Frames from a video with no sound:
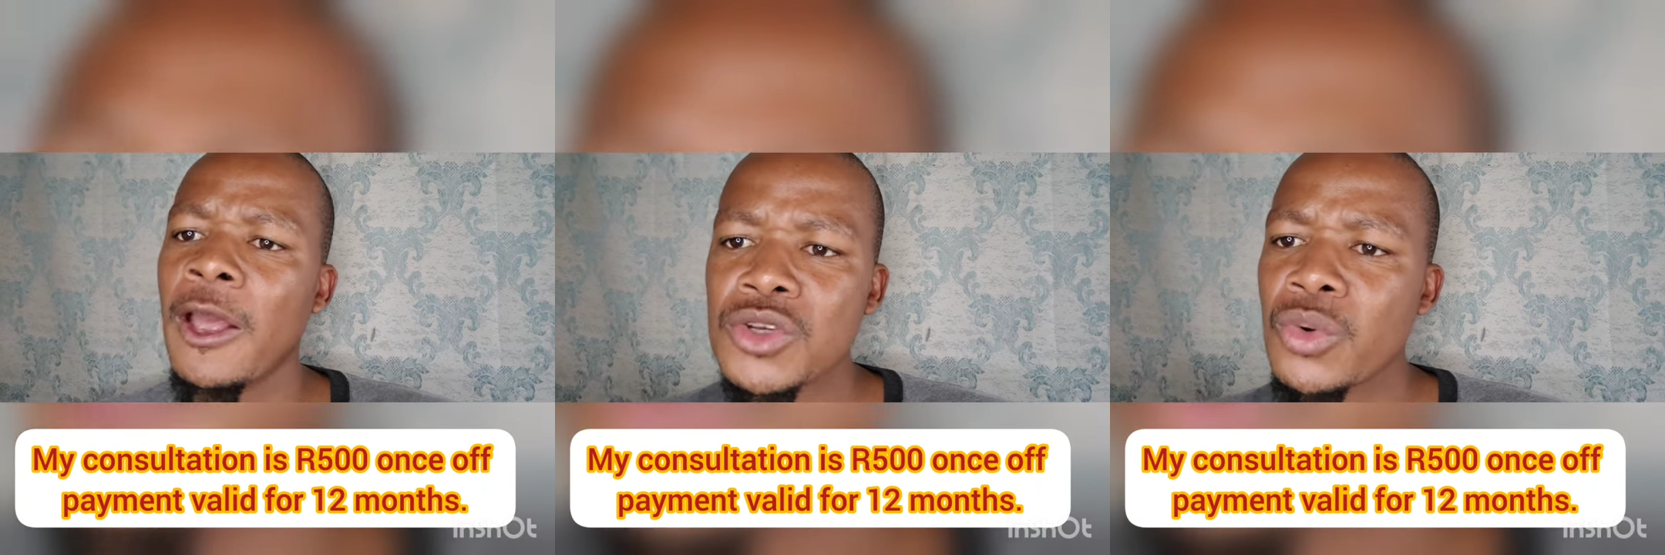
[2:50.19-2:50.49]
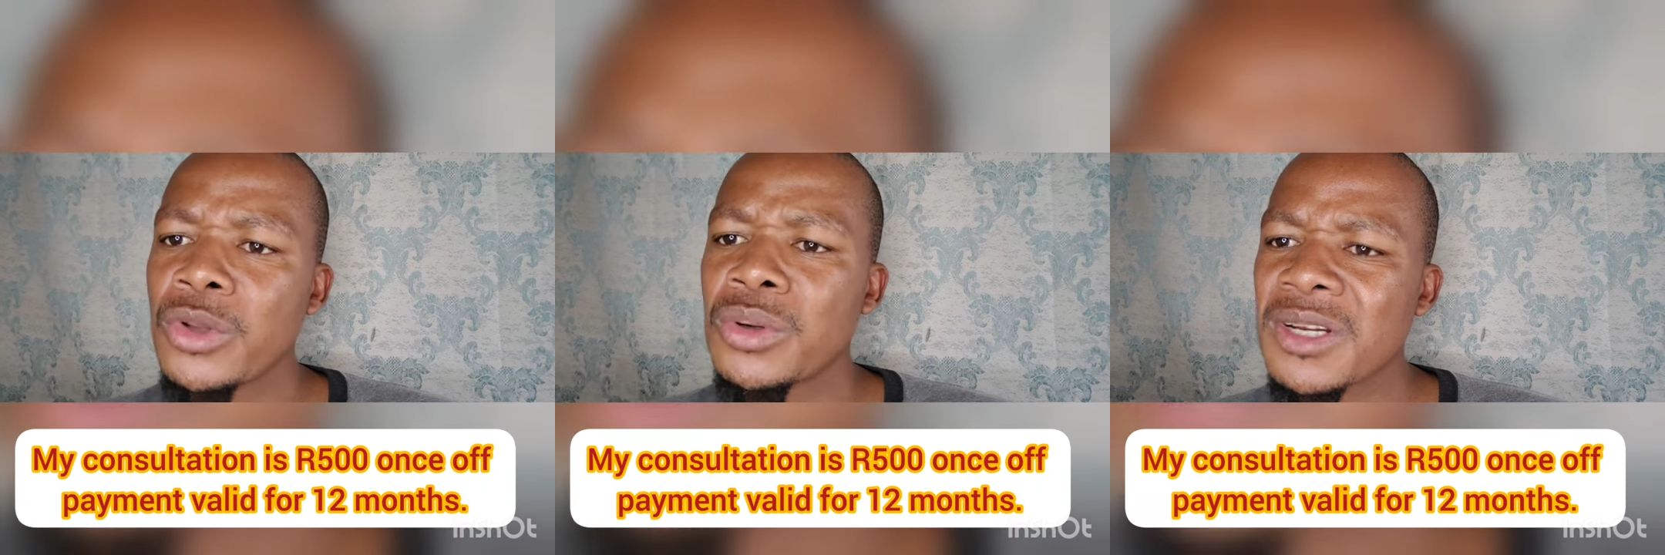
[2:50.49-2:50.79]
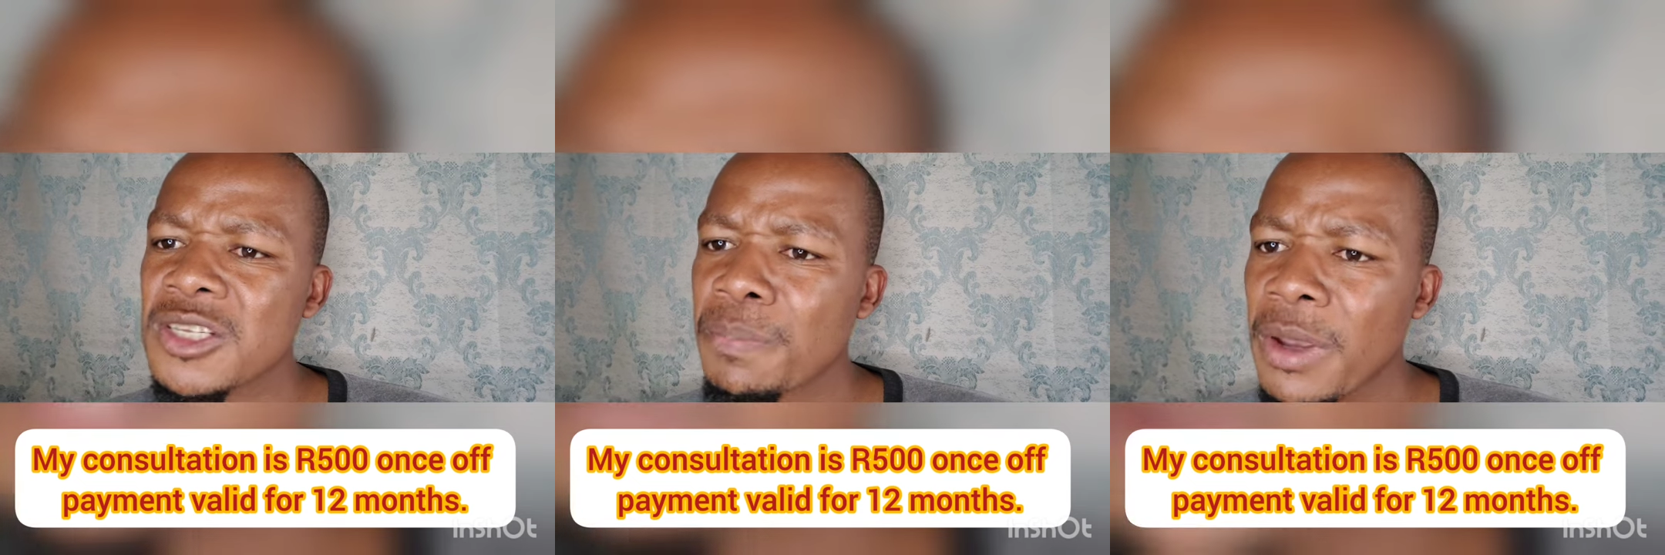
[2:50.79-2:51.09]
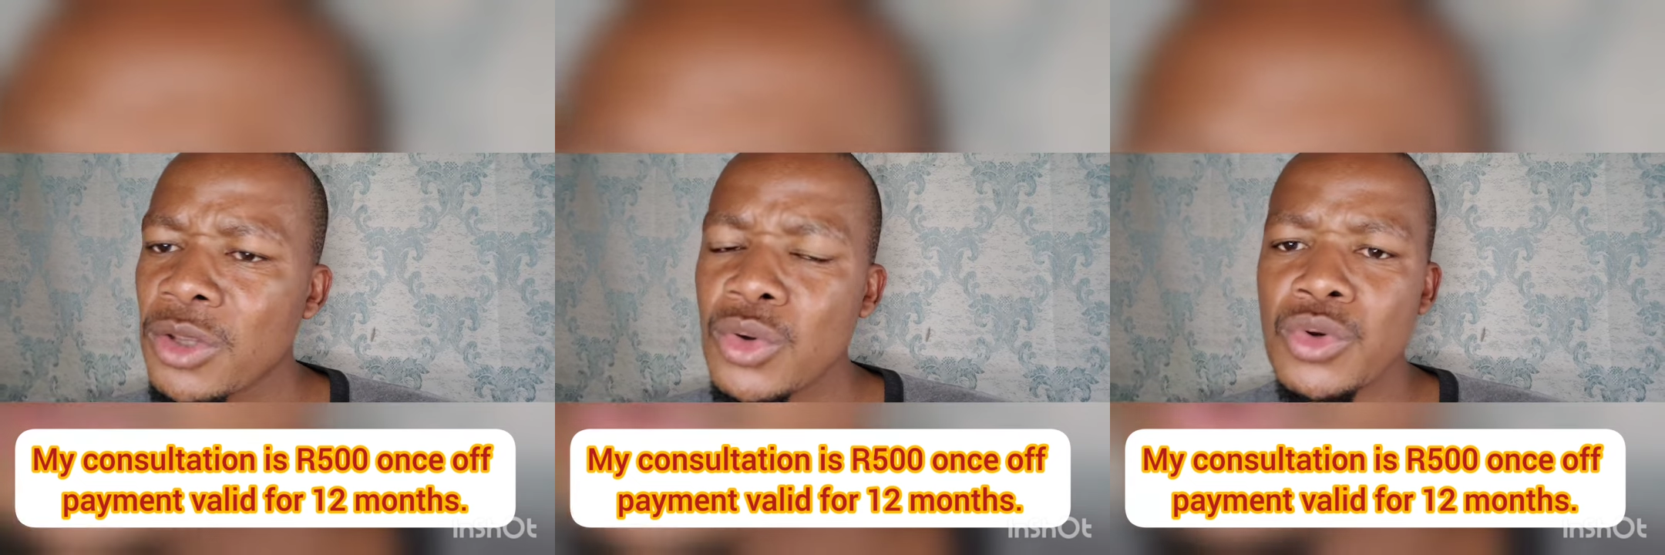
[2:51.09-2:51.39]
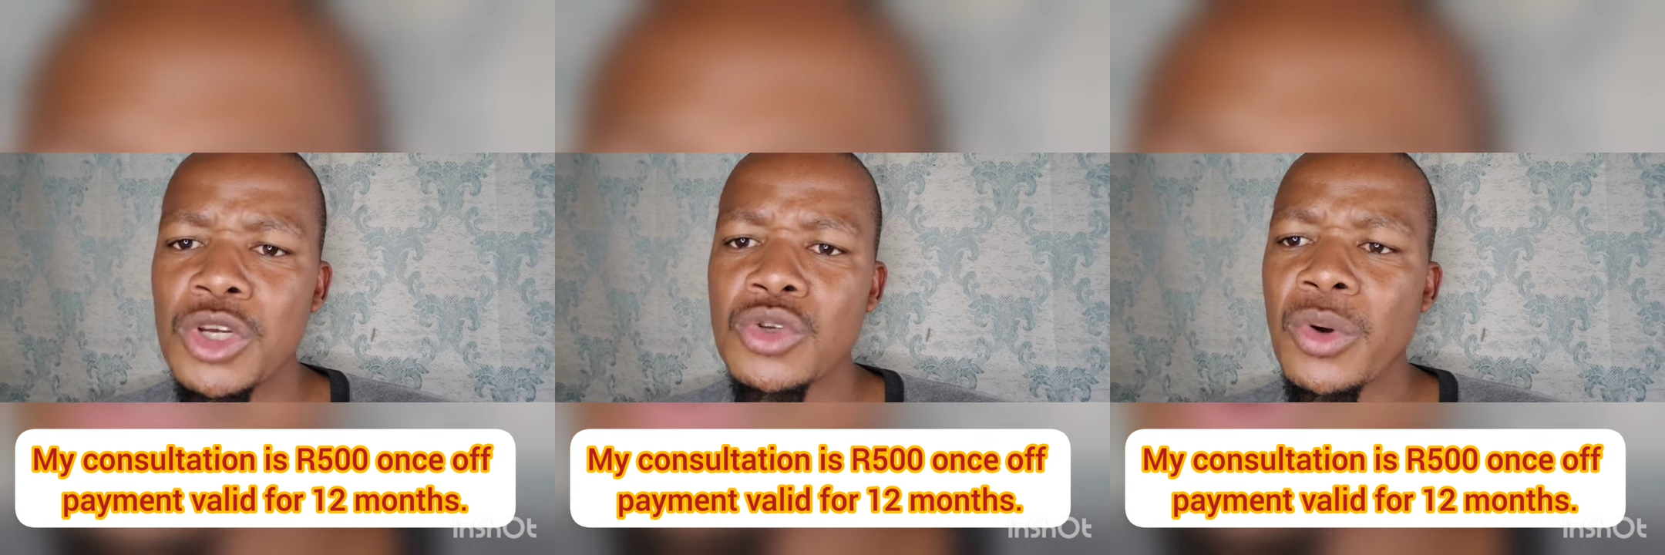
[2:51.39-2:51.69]
She's going to respect
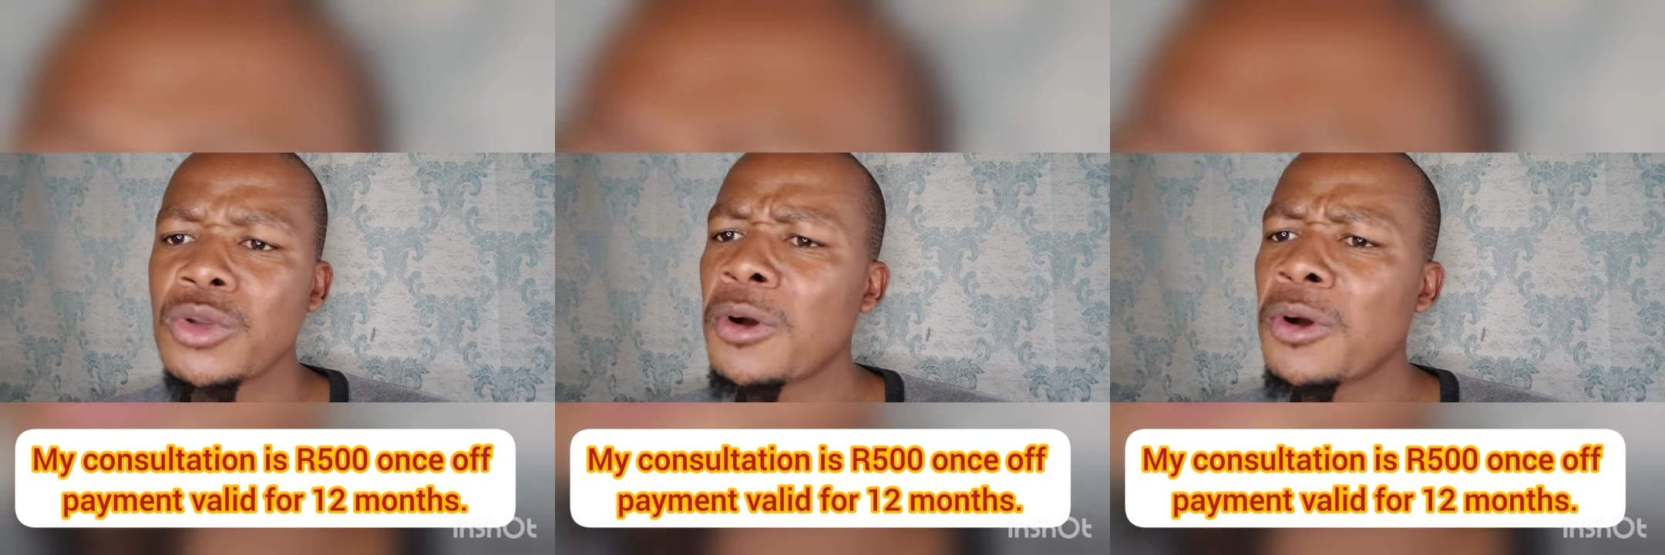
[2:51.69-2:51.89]
you. She's going